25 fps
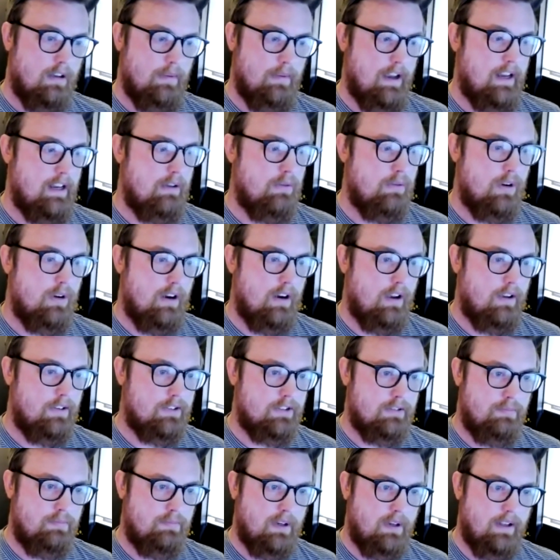anywhere
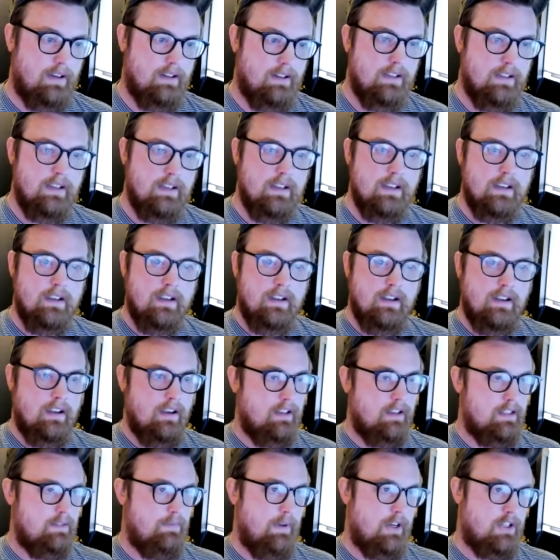else, but
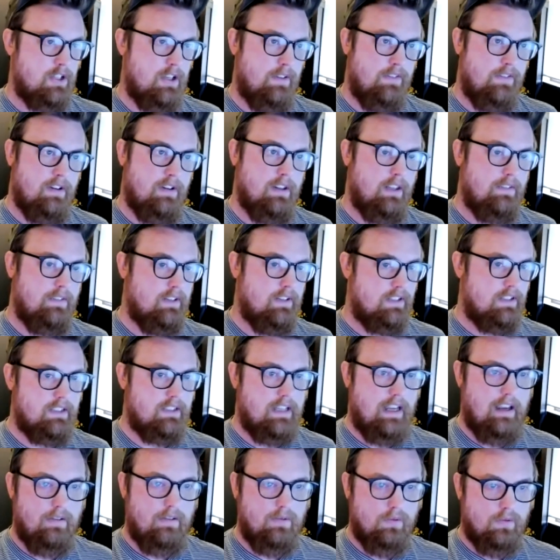especially if you live in a
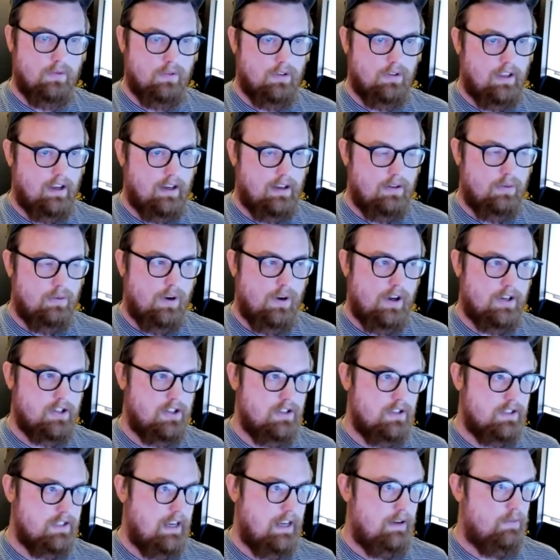state where like
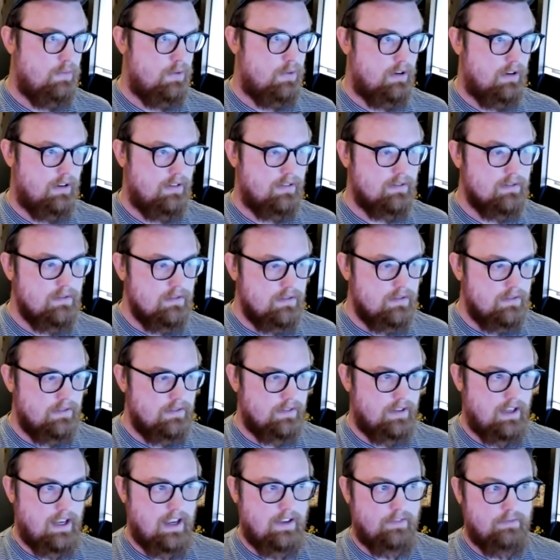Washington State, where
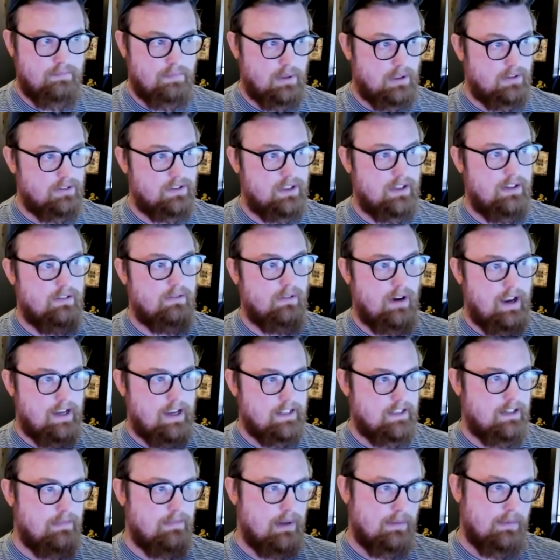they have built-in
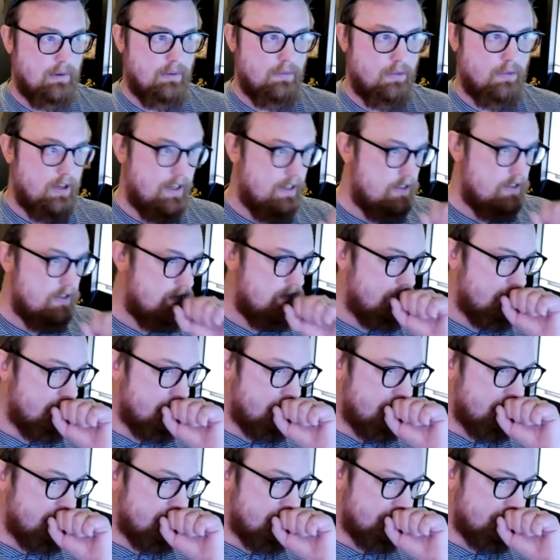rising minimum wage,
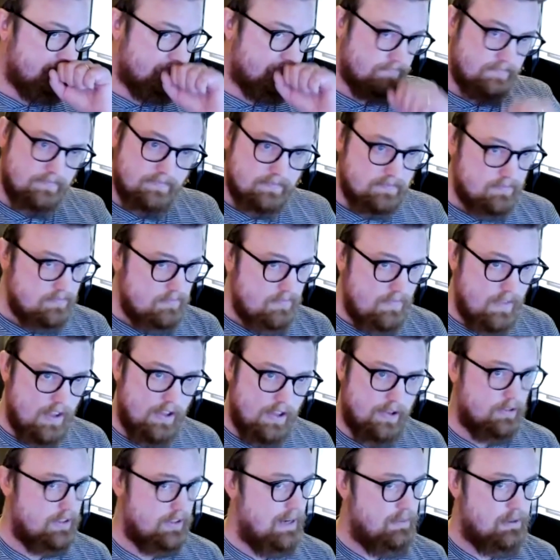
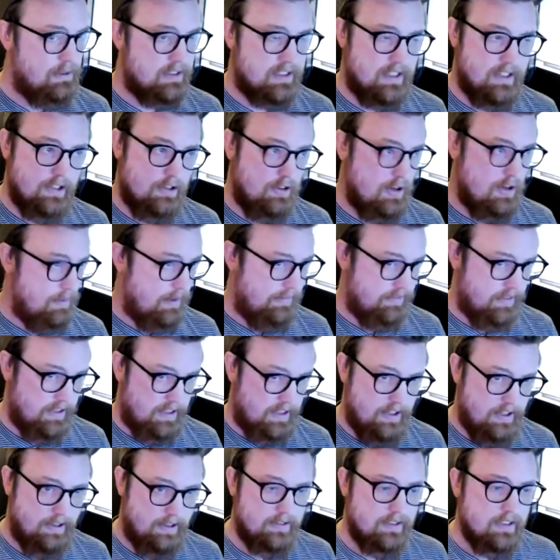your labor is going to go up every
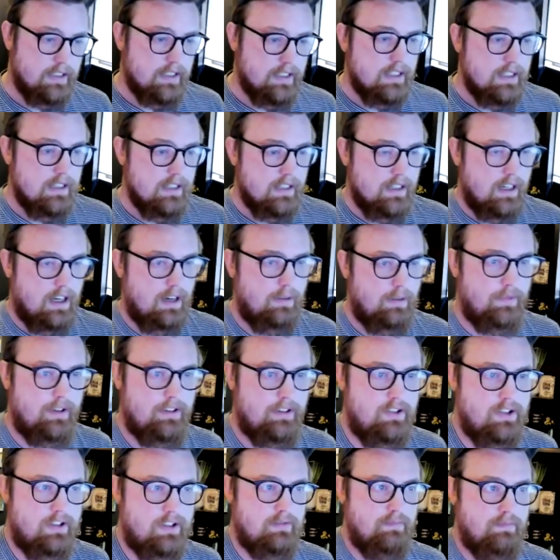year.
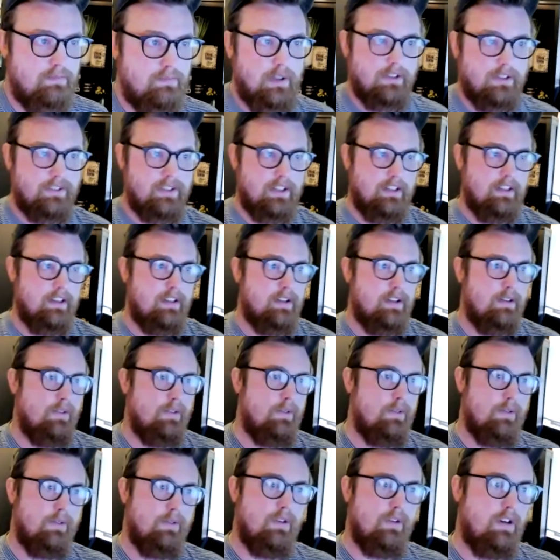It's just built
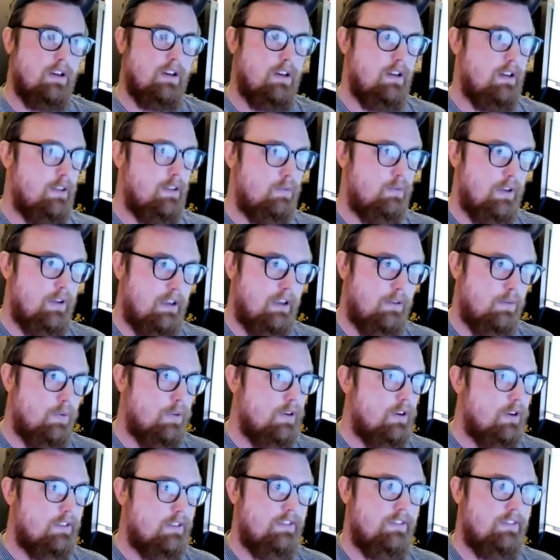into the way it
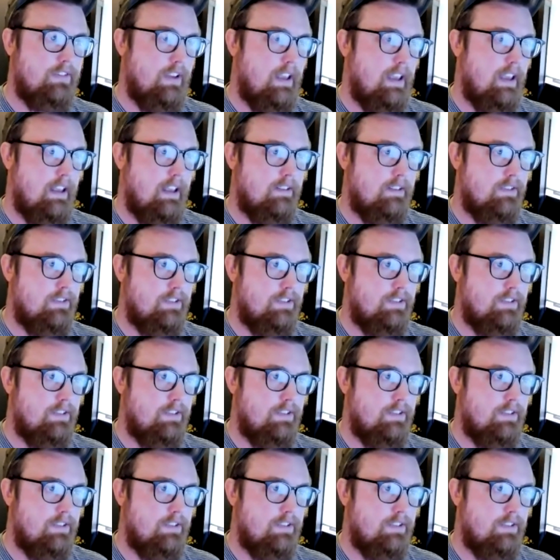works, and